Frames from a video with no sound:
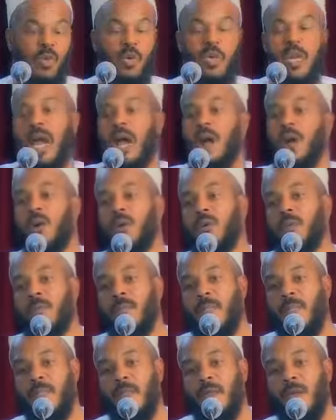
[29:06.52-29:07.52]
So now,
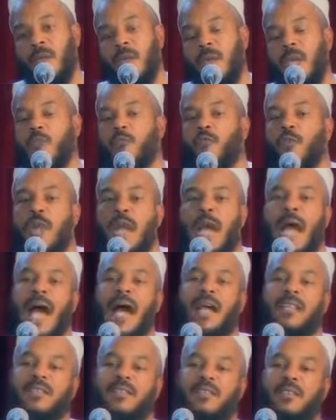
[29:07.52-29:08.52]
if we
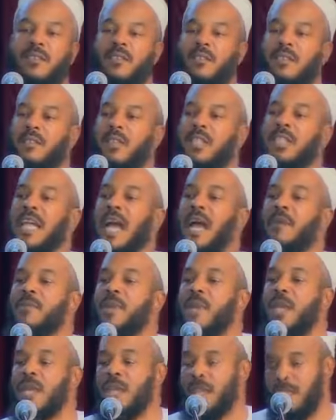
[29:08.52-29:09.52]
asked the
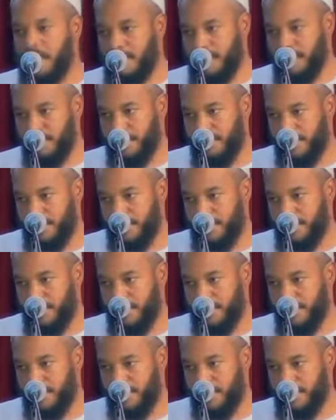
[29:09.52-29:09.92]
tabi'een,